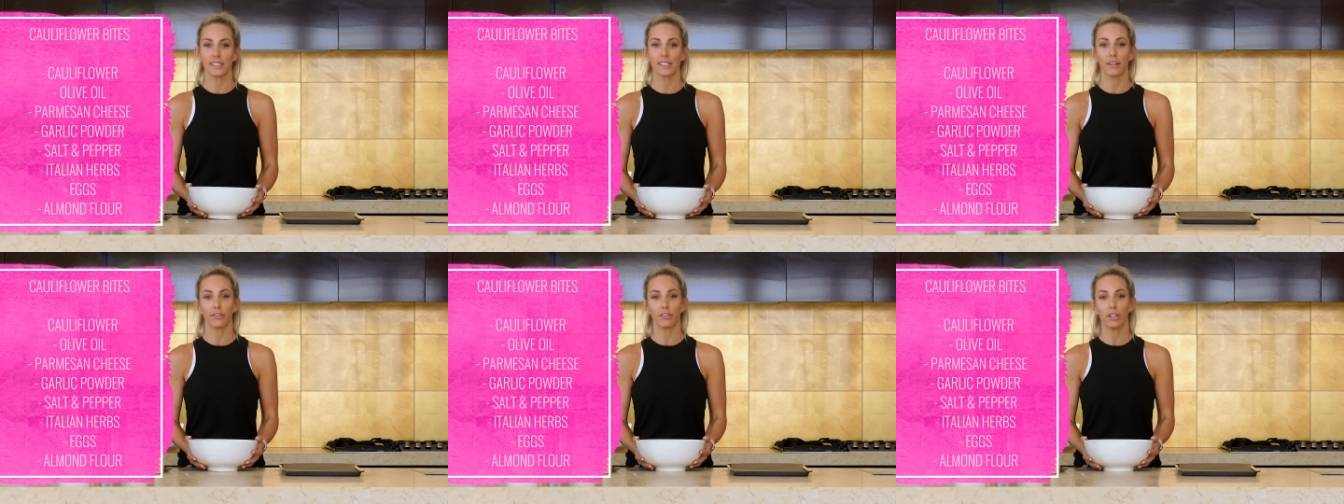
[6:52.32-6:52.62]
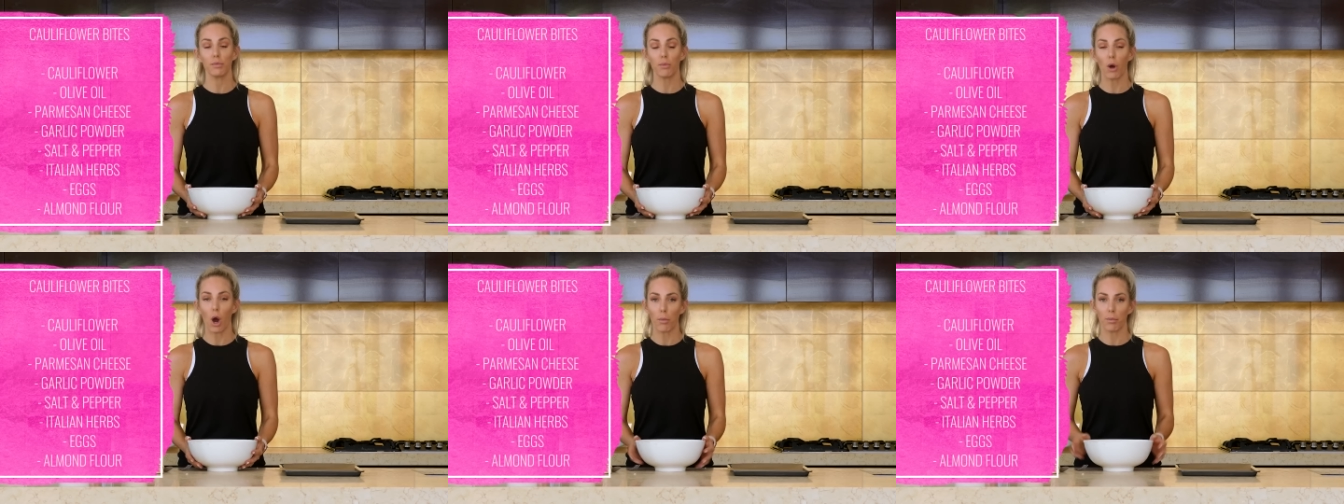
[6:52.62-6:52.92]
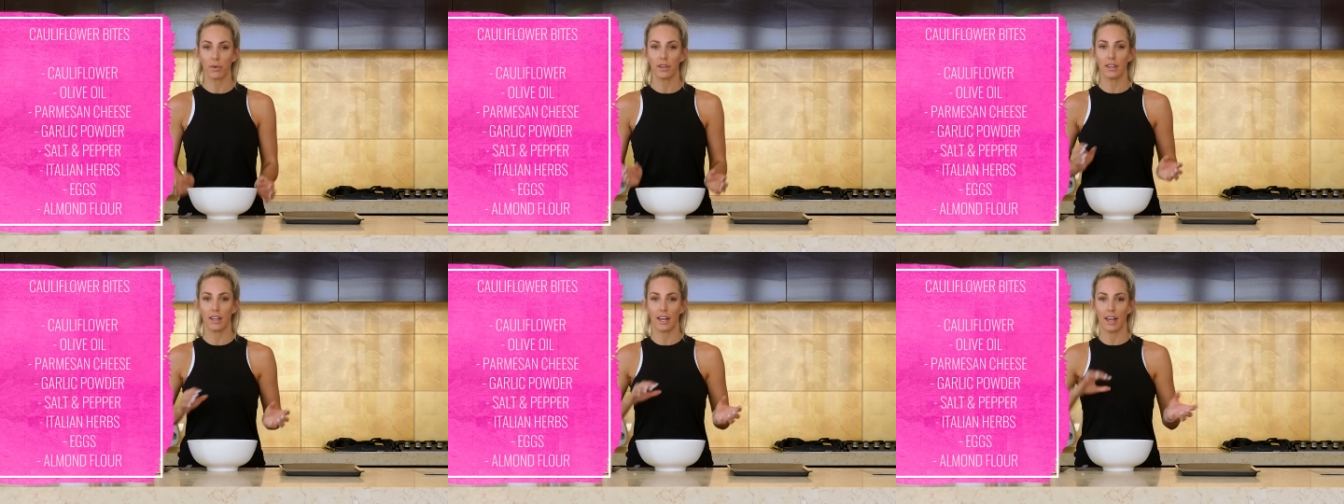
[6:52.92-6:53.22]
definitely pop
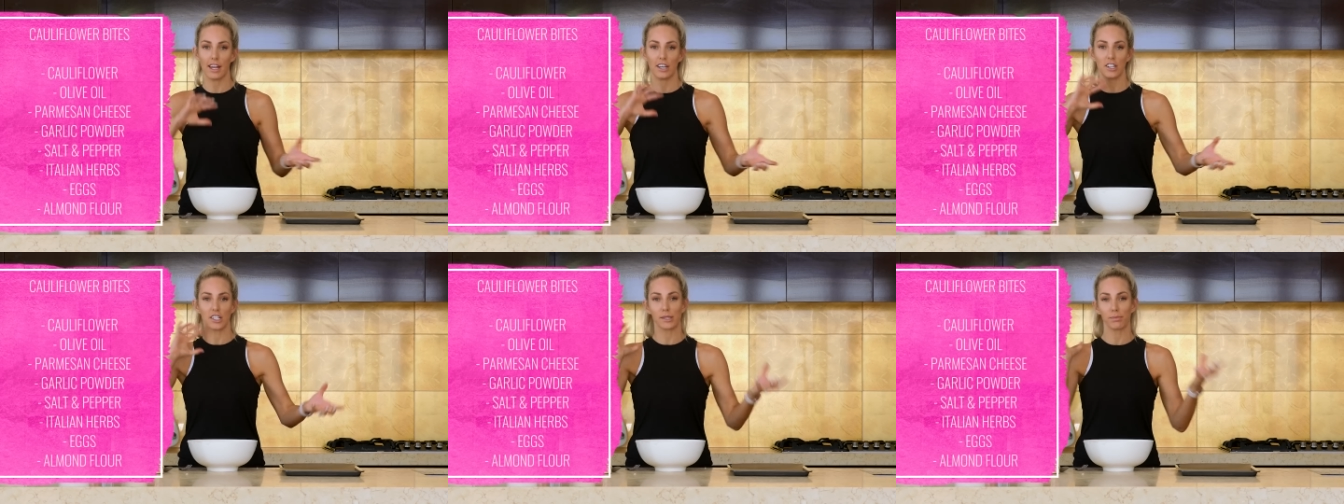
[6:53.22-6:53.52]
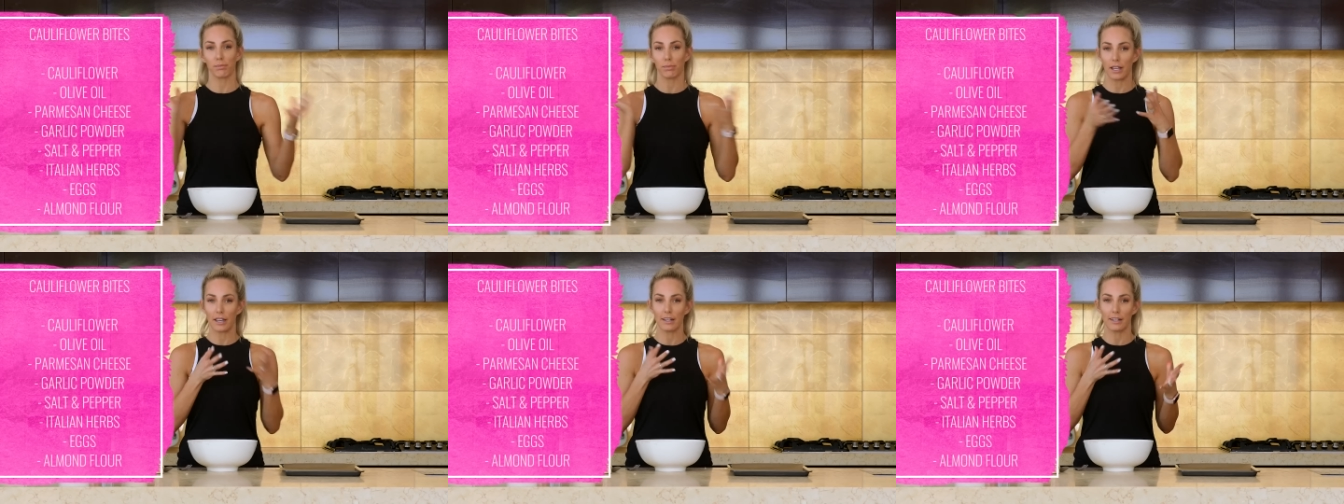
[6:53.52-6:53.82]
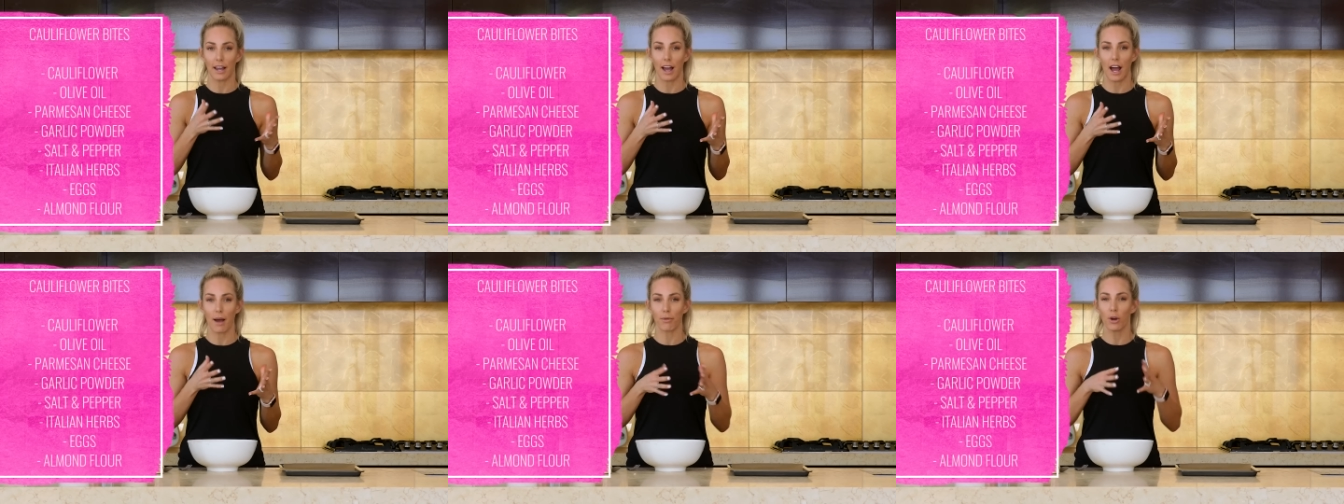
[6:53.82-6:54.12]
in there and just blend
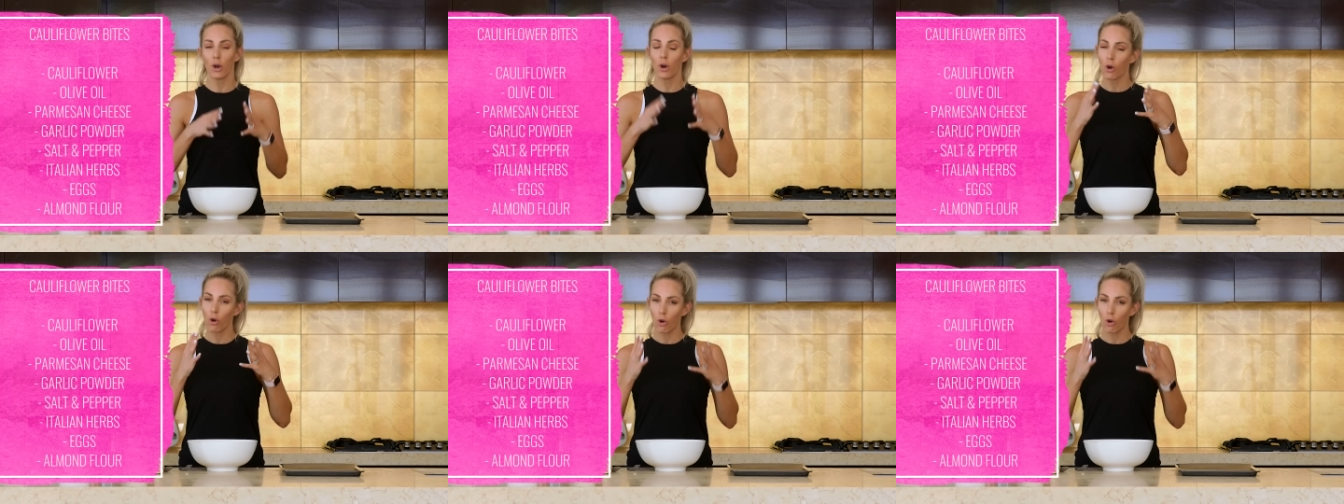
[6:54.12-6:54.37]
it up